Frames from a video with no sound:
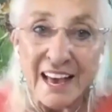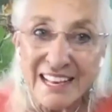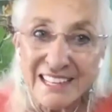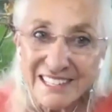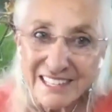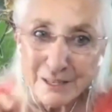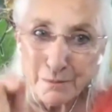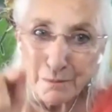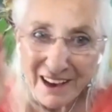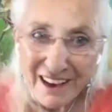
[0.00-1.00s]
It's the
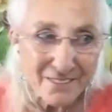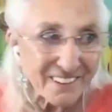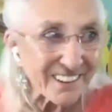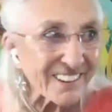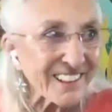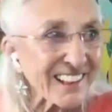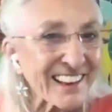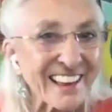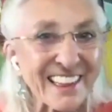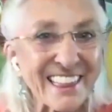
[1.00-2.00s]
spiral
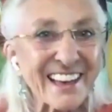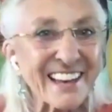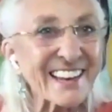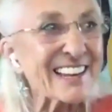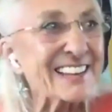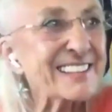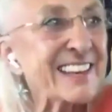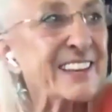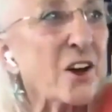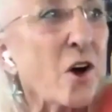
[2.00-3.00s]
that is
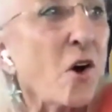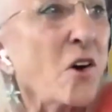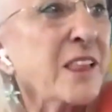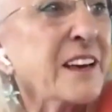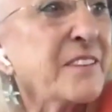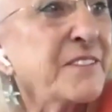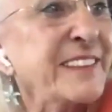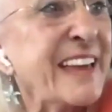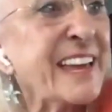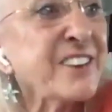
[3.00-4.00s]
in all of
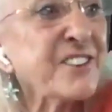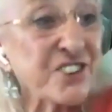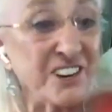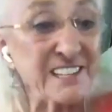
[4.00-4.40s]
nature.